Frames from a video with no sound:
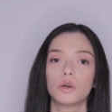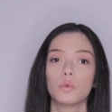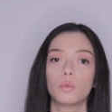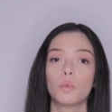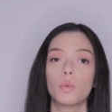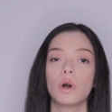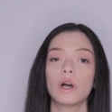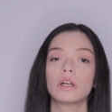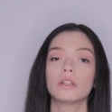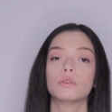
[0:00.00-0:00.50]

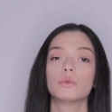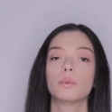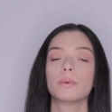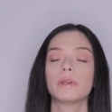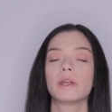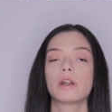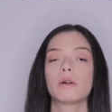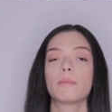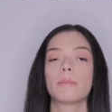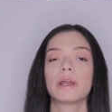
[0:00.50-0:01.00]
what
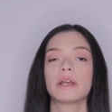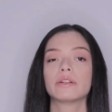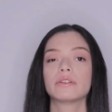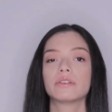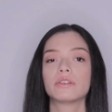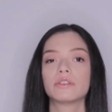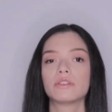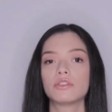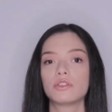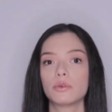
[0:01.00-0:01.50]
we are
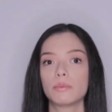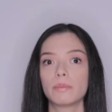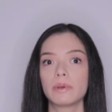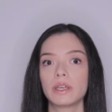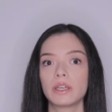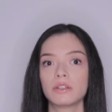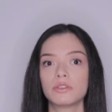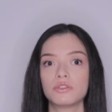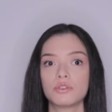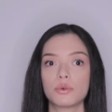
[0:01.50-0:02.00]
meant to
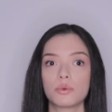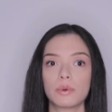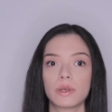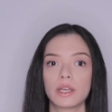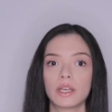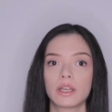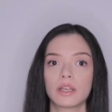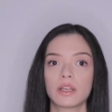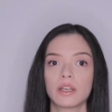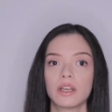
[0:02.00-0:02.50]
be
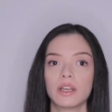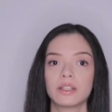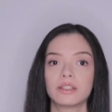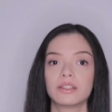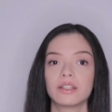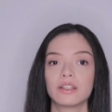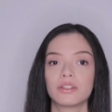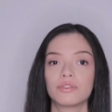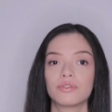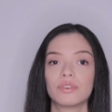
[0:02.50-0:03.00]
doing
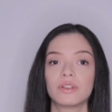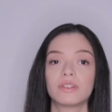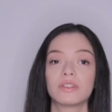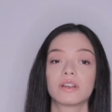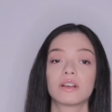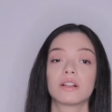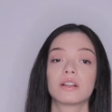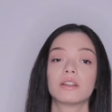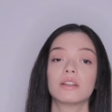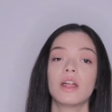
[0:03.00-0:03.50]
in this
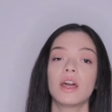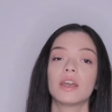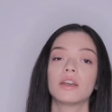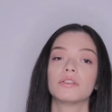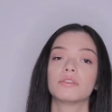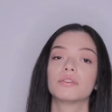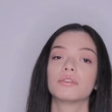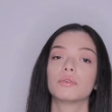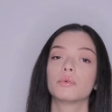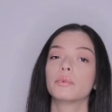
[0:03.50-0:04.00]
physical
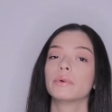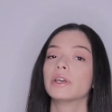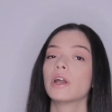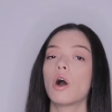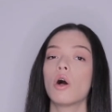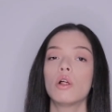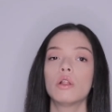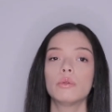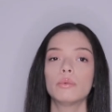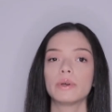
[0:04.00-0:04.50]
life. We
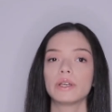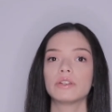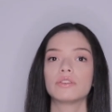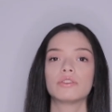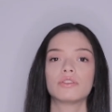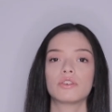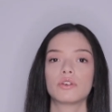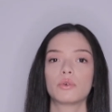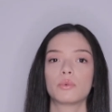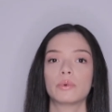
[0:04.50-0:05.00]
always
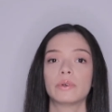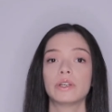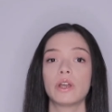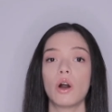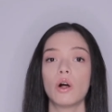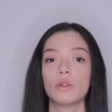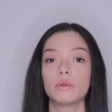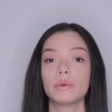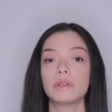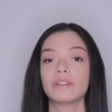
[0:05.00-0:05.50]
do. We
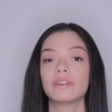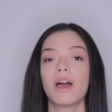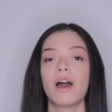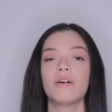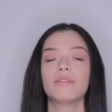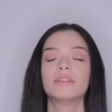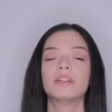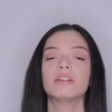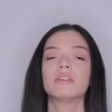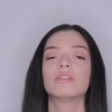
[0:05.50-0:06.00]
always
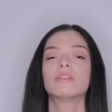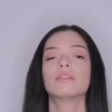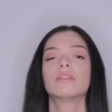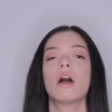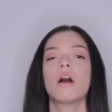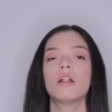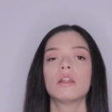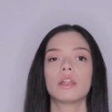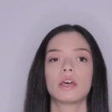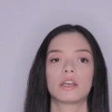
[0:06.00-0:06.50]
have this
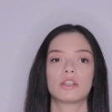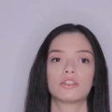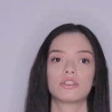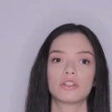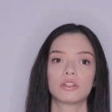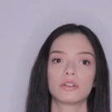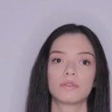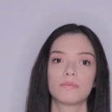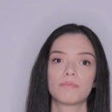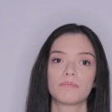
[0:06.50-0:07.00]

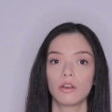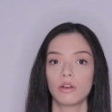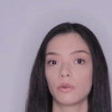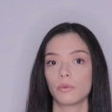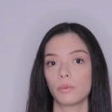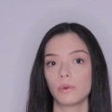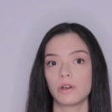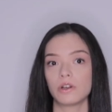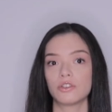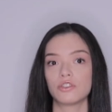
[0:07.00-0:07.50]
knowledge.
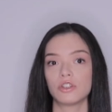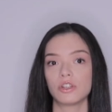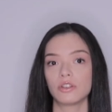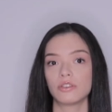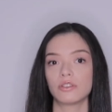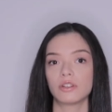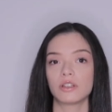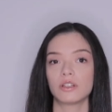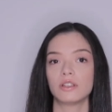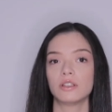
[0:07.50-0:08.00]
We are
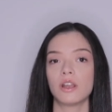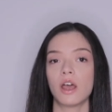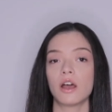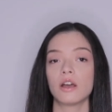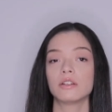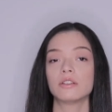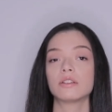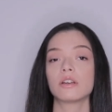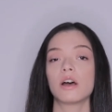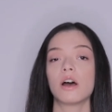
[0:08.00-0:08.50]
just
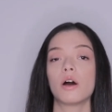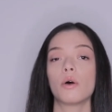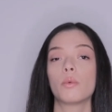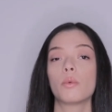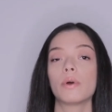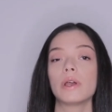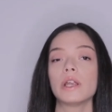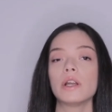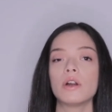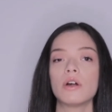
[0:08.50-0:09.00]
not
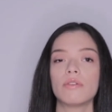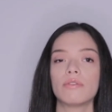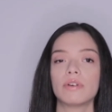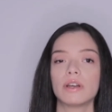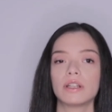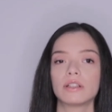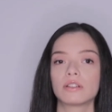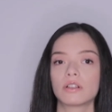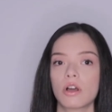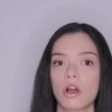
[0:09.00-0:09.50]
aware of
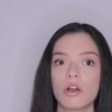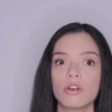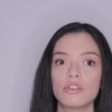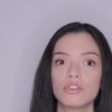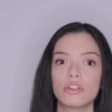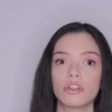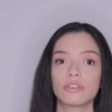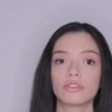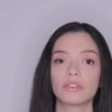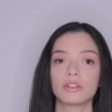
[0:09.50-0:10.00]
it
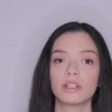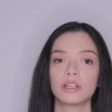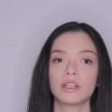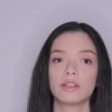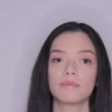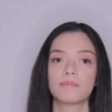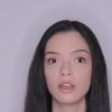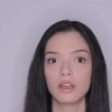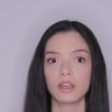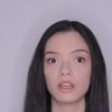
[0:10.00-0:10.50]
consciously.
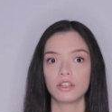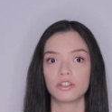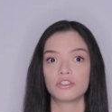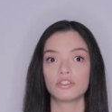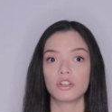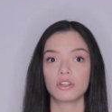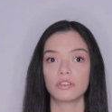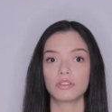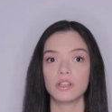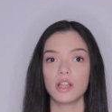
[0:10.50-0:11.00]
It's
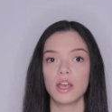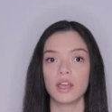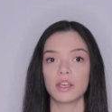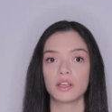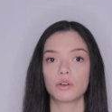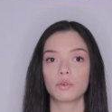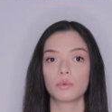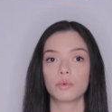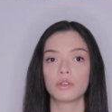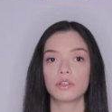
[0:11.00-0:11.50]
just
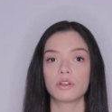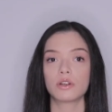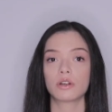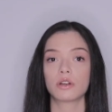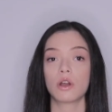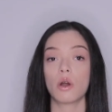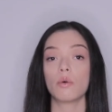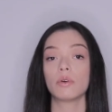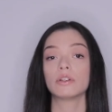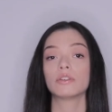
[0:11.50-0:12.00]
like when
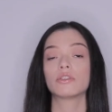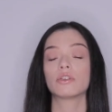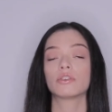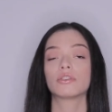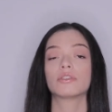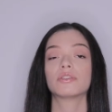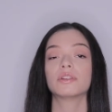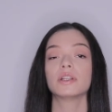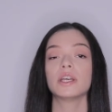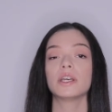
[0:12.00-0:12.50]
you're going to
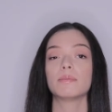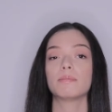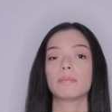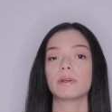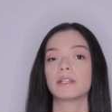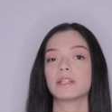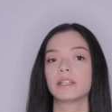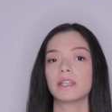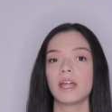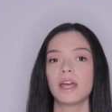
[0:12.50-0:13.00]
sleep
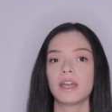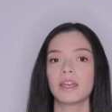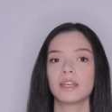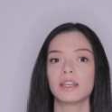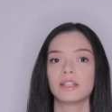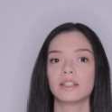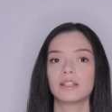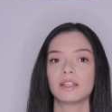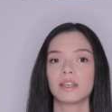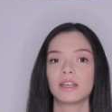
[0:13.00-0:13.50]
at
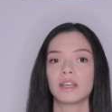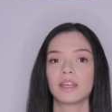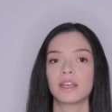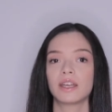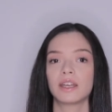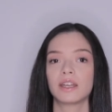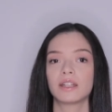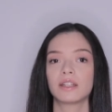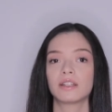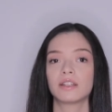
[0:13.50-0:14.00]
night
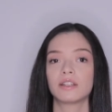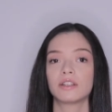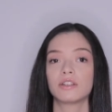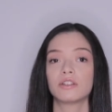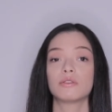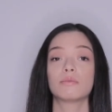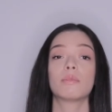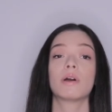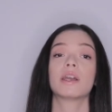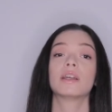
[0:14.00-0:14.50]
and
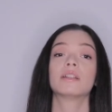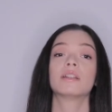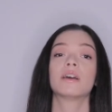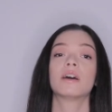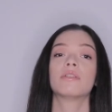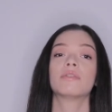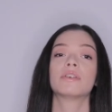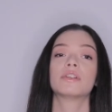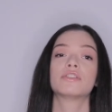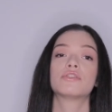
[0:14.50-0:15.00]
you might
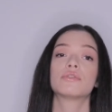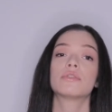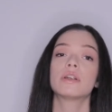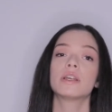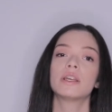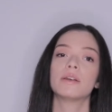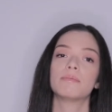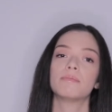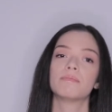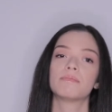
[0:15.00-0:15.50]
have a
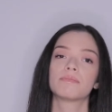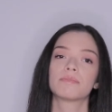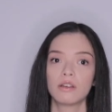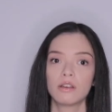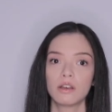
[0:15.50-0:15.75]
dream,